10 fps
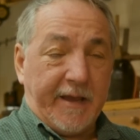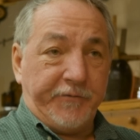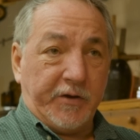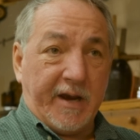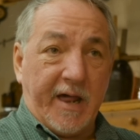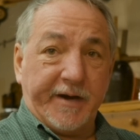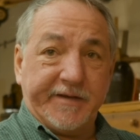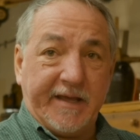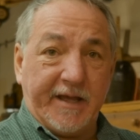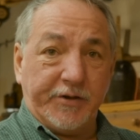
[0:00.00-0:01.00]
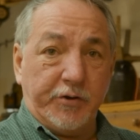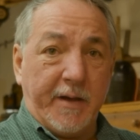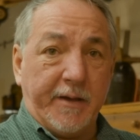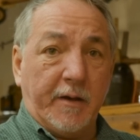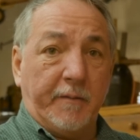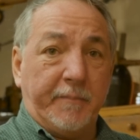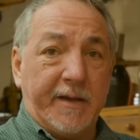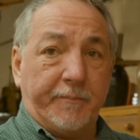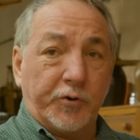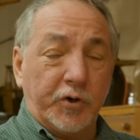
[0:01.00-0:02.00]
If you cannot attend, you may be
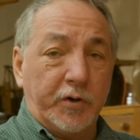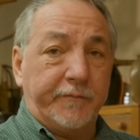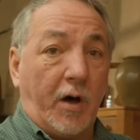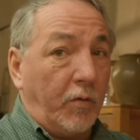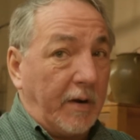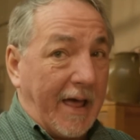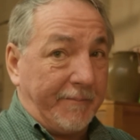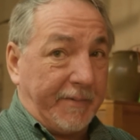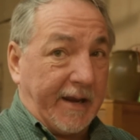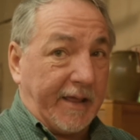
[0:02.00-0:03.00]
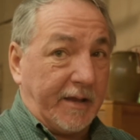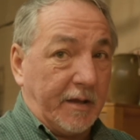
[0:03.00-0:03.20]
approved online bidding,